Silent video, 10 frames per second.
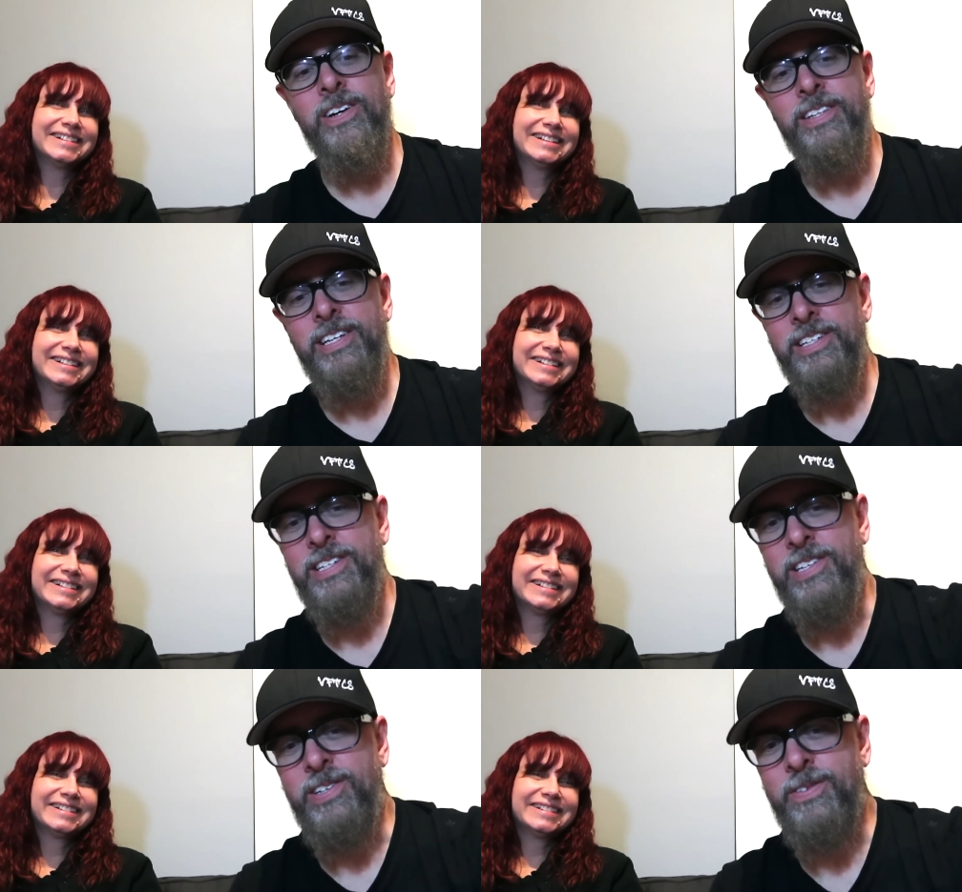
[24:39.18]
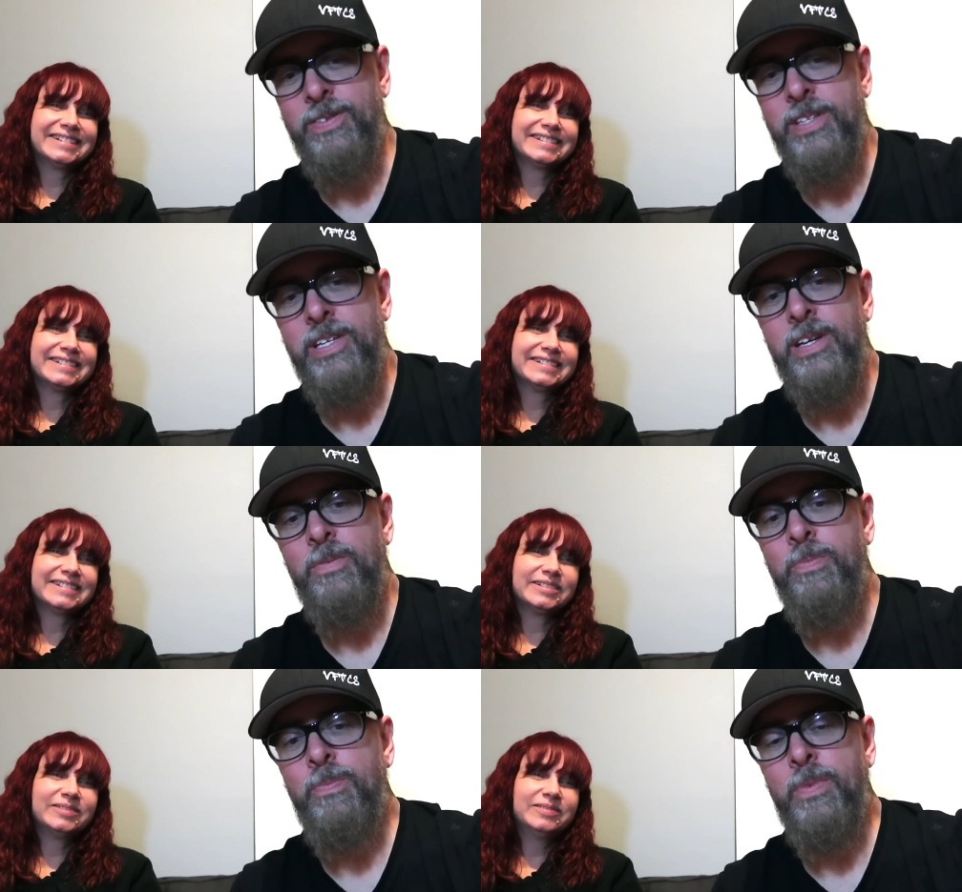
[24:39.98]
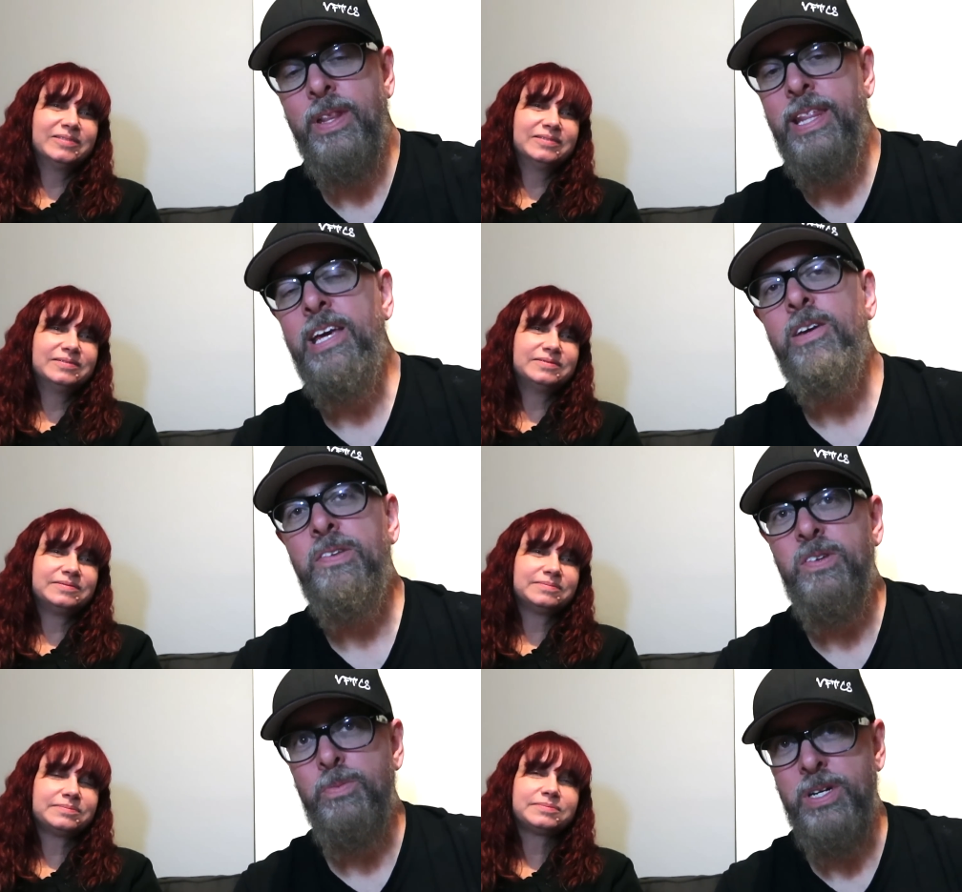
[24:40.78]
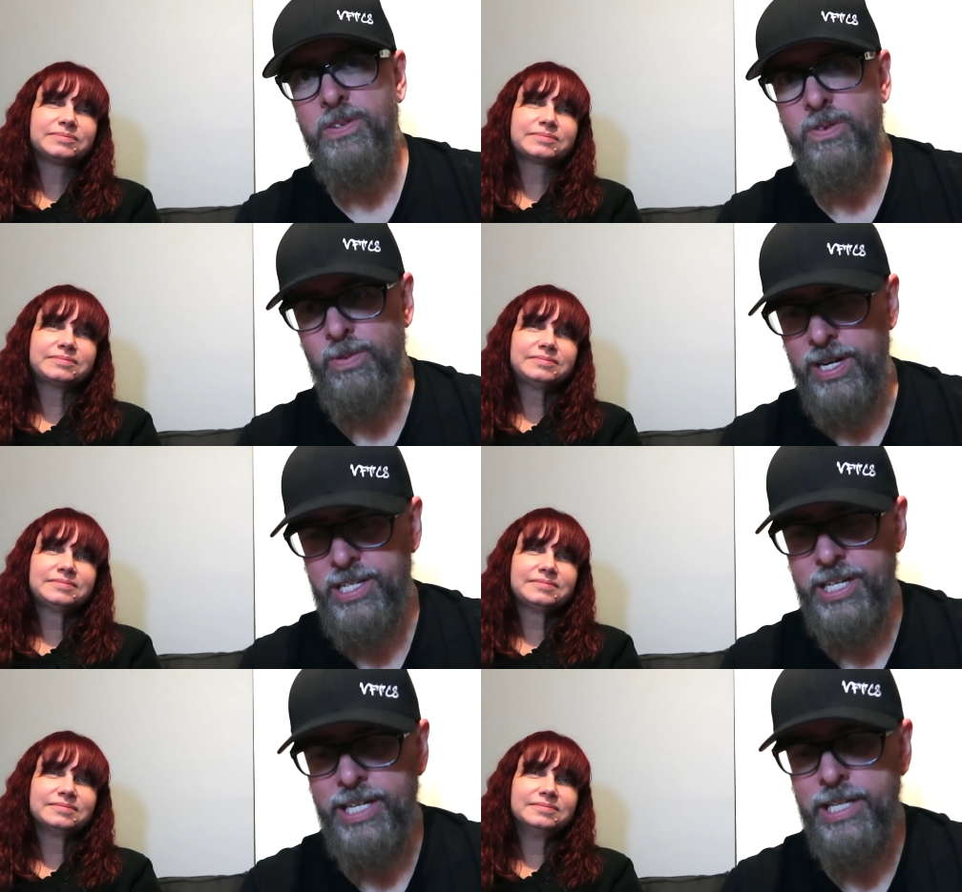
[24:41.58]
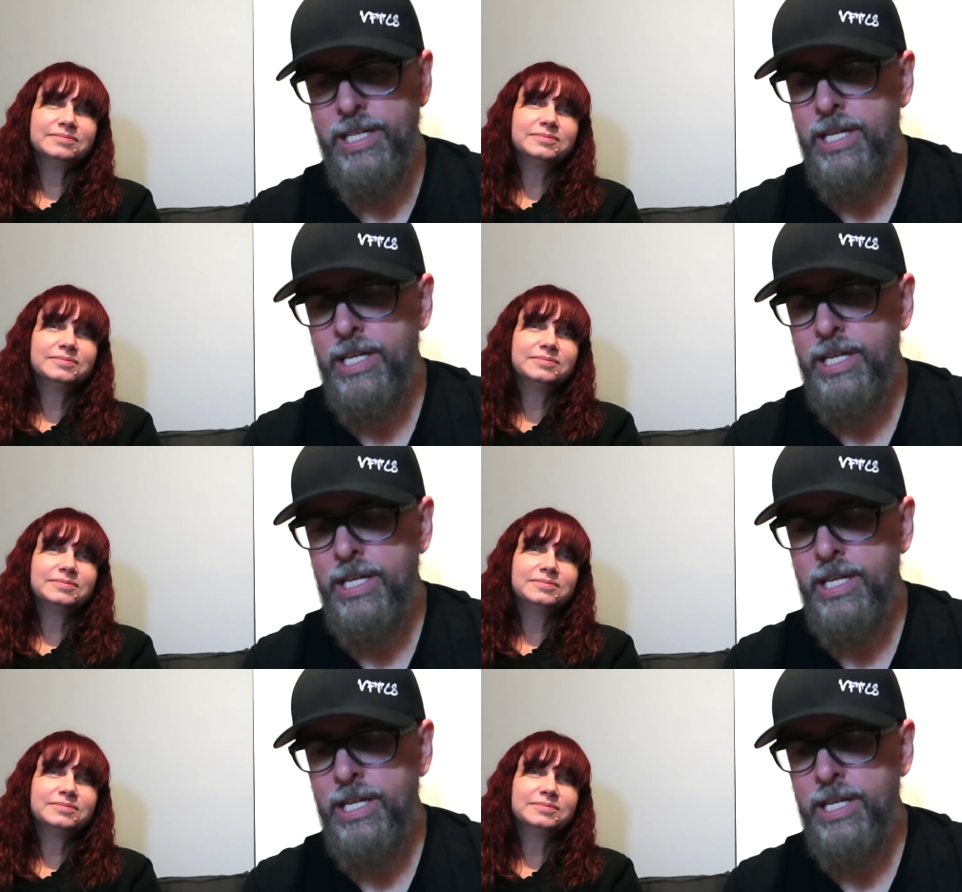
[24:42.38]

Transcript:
Speaker 1: all things to do. Thank you so much for watching.